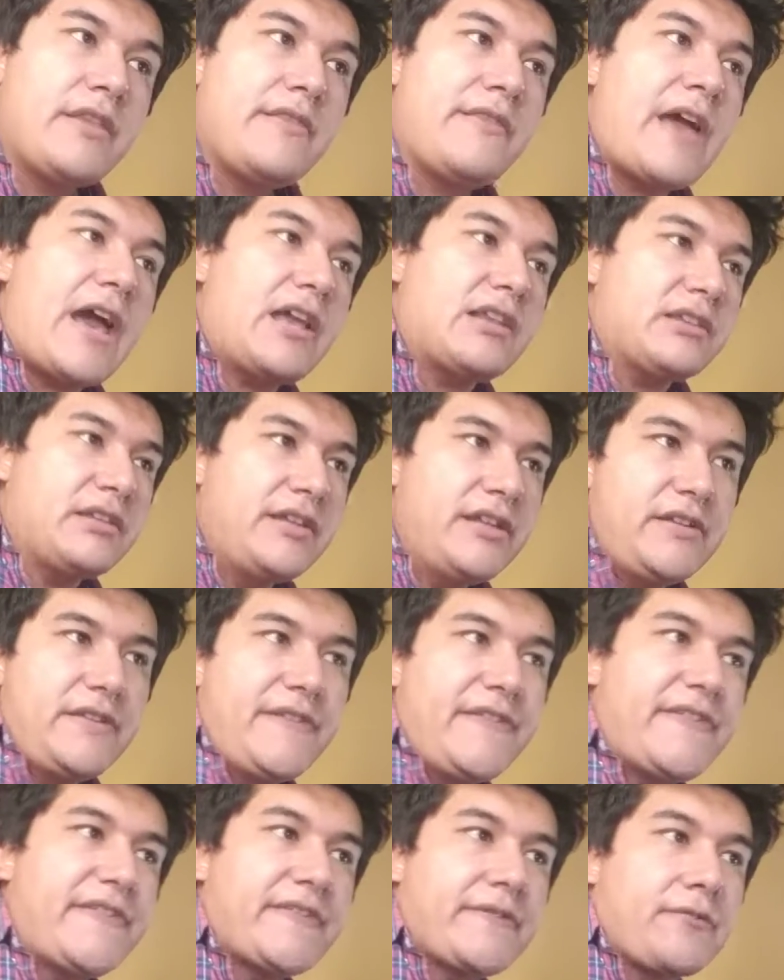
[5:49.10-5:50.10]
That
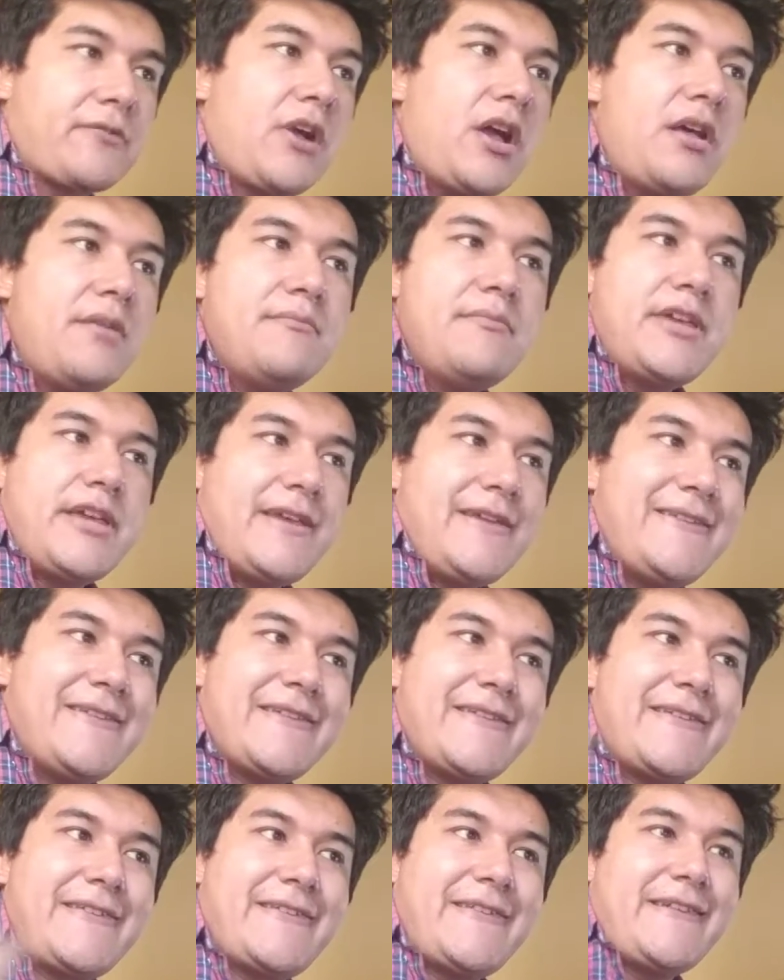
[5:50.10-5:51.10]
little strum is
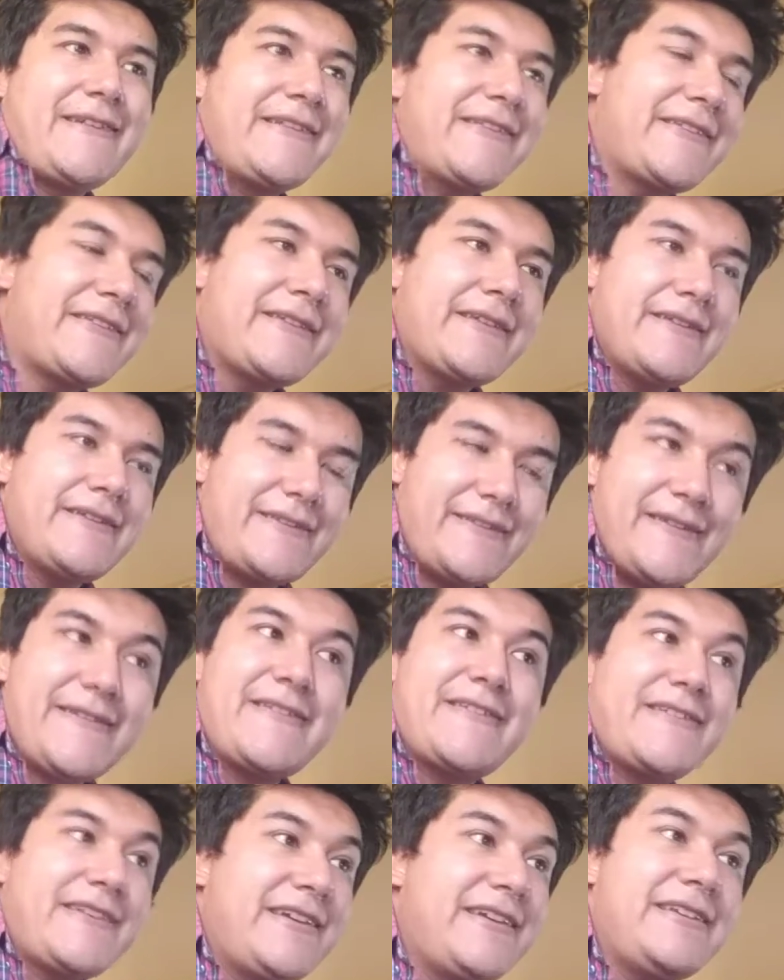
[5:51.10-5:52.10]
a
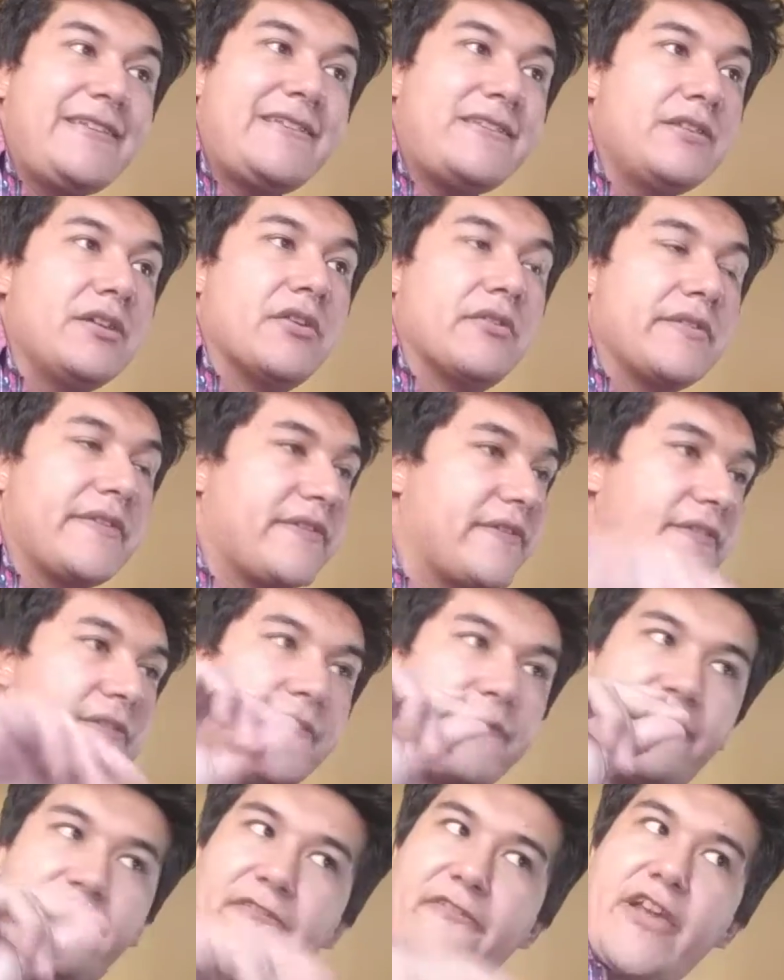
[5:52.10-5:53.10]
16th note, so it's
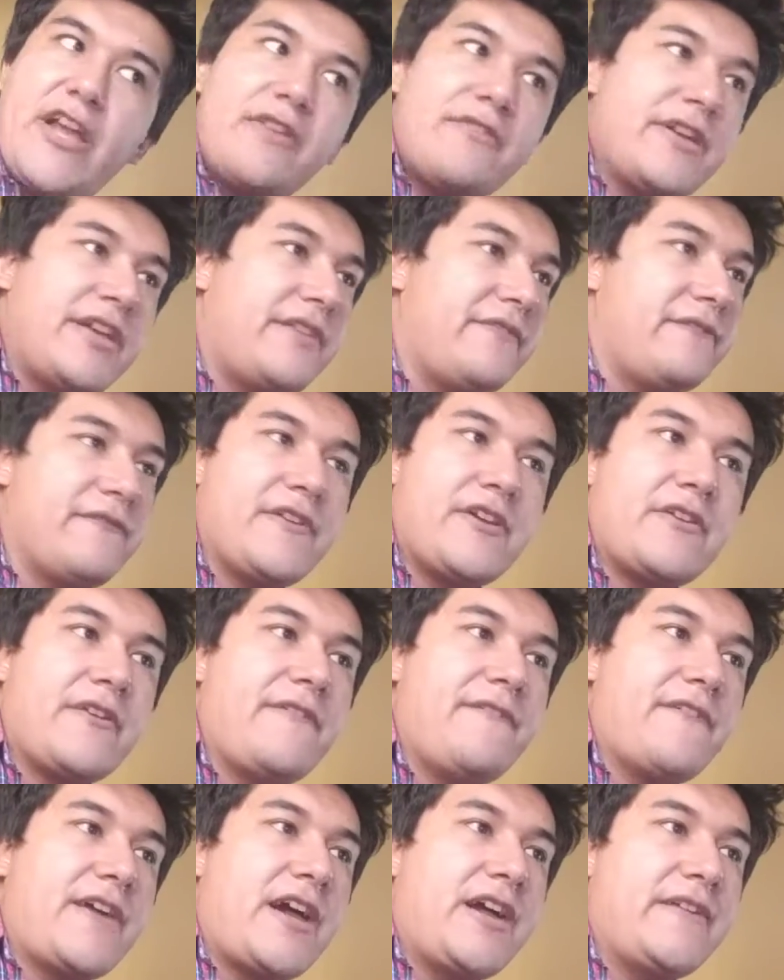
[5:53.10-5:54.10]
very, very
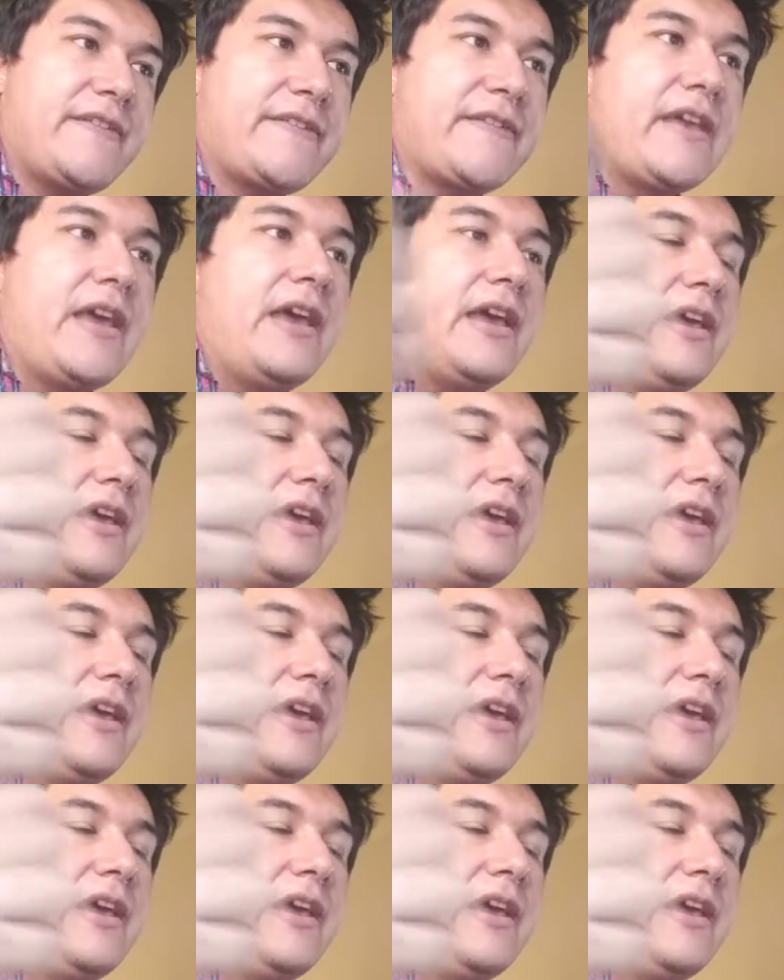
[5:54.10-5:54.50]
fast.